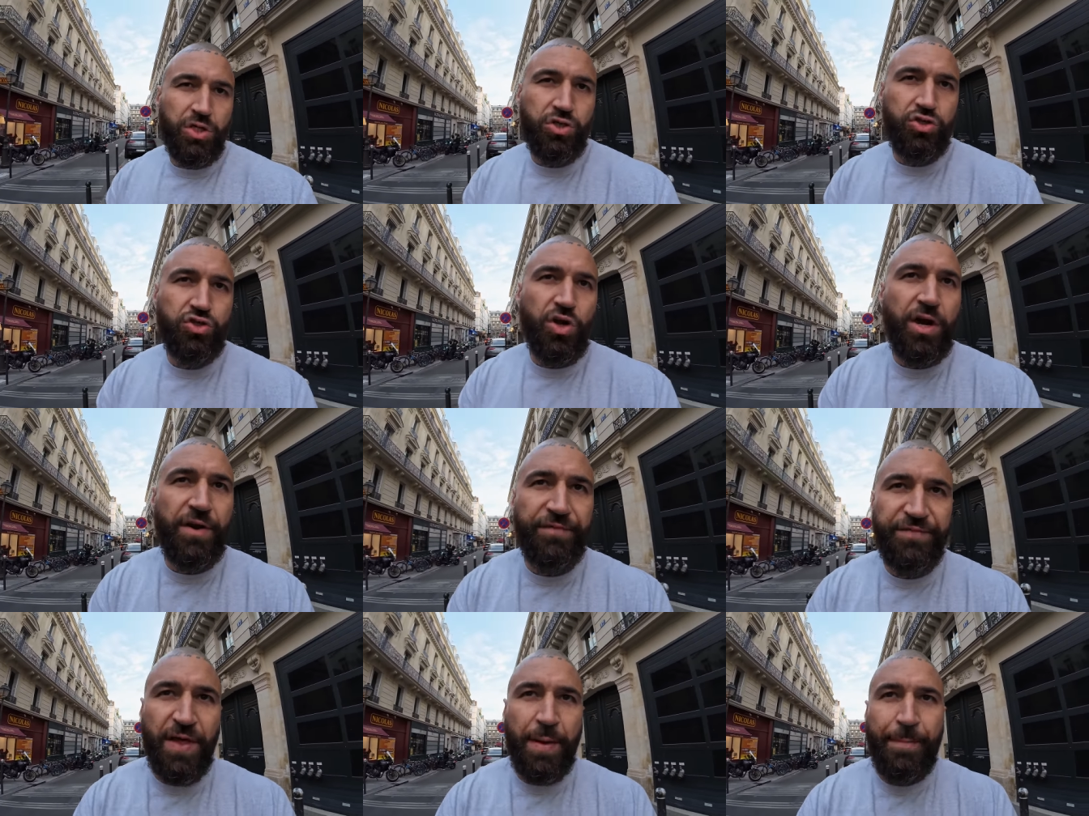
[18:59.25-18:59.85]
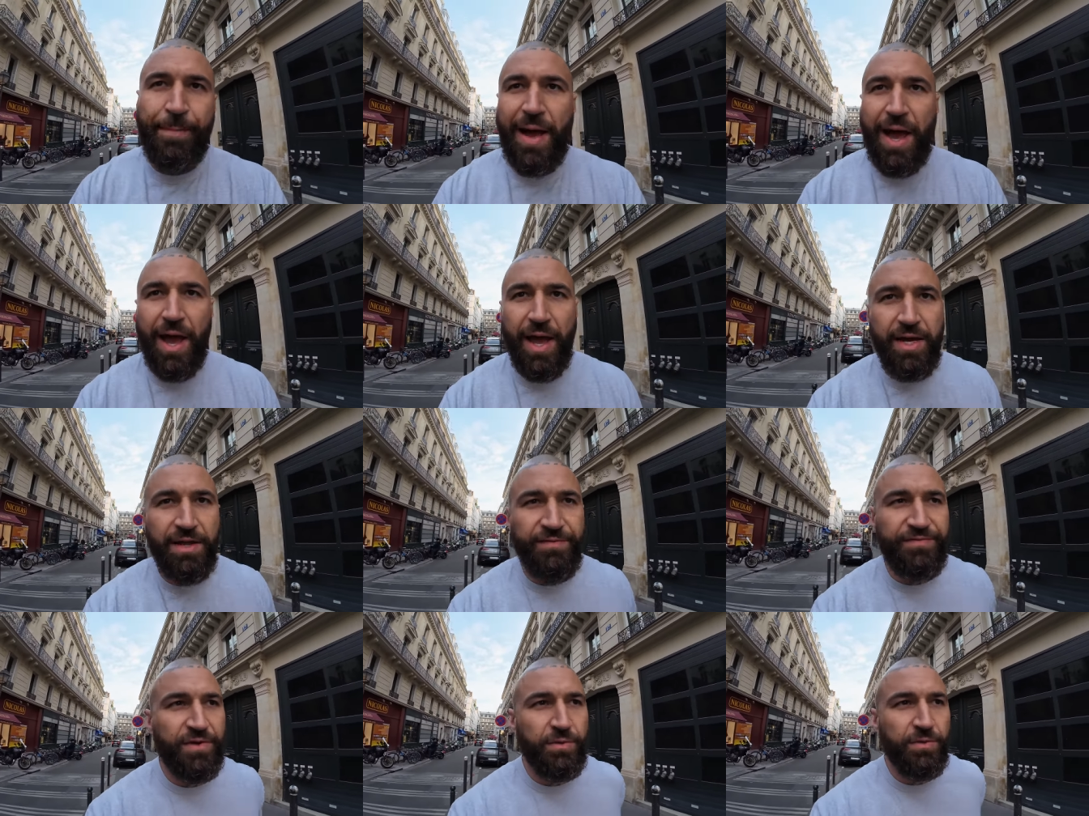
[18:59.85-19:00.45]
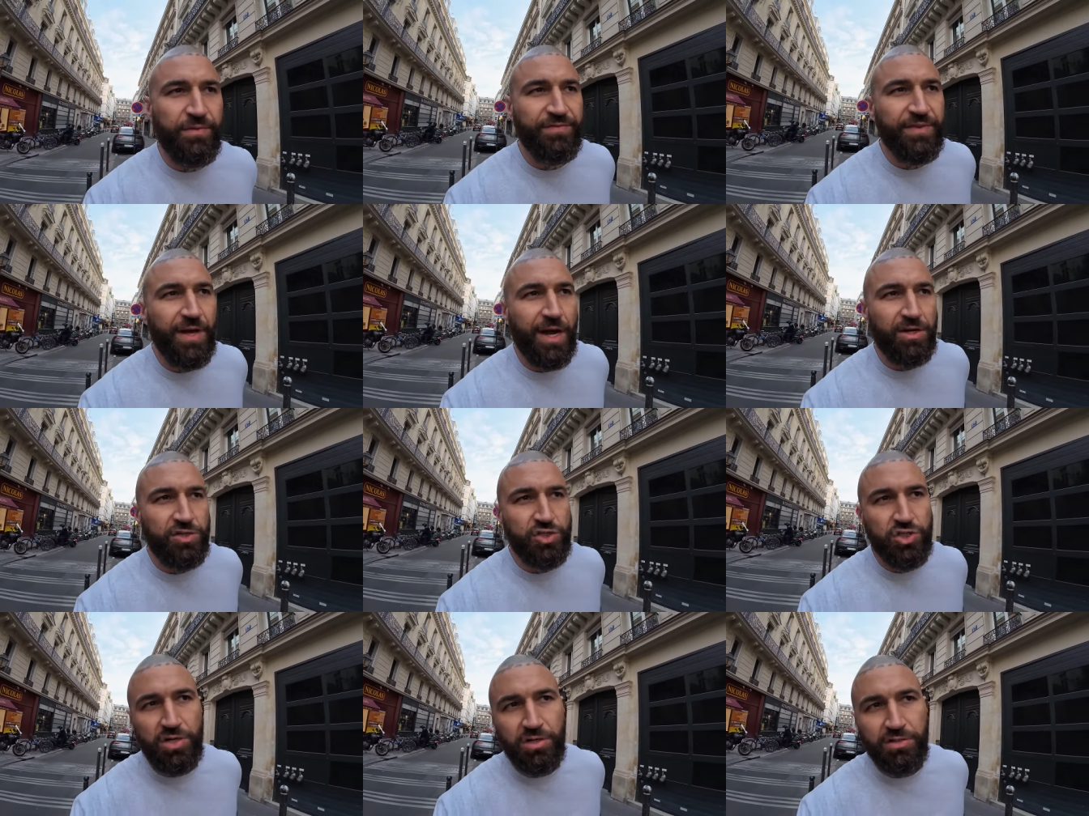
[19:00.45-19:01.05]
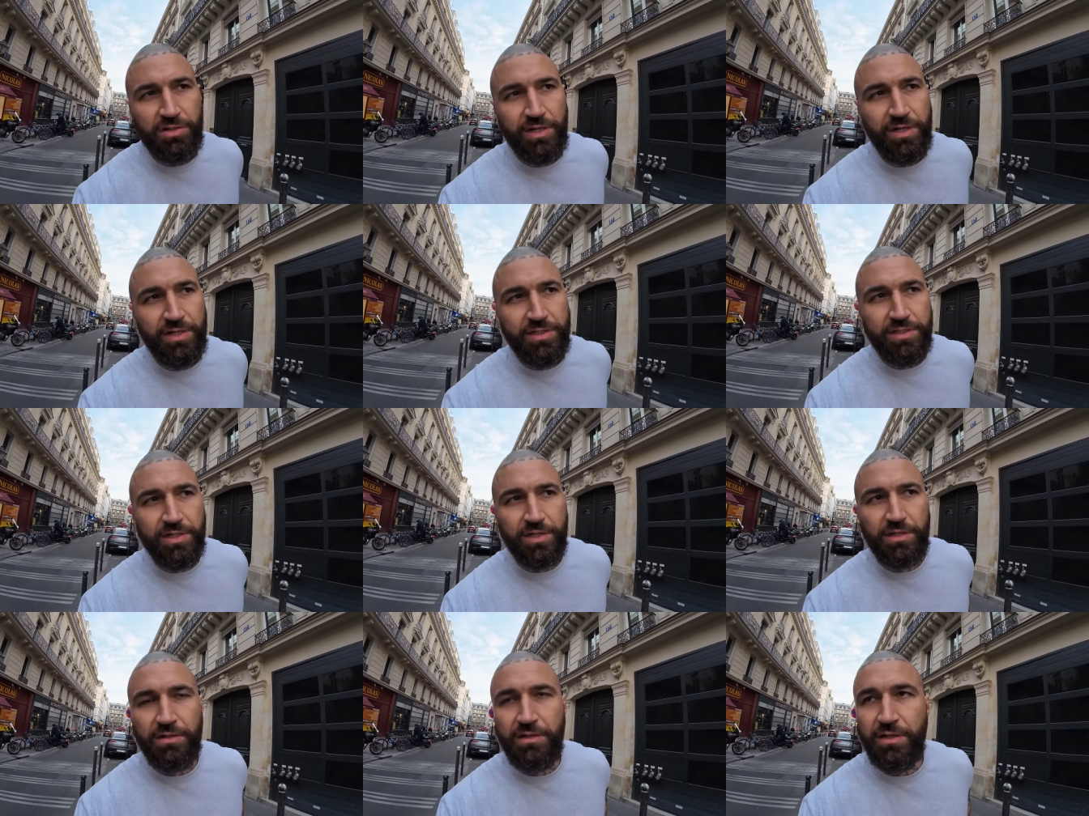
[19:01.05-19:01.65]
straight off the bat, anything with dark chocolate is like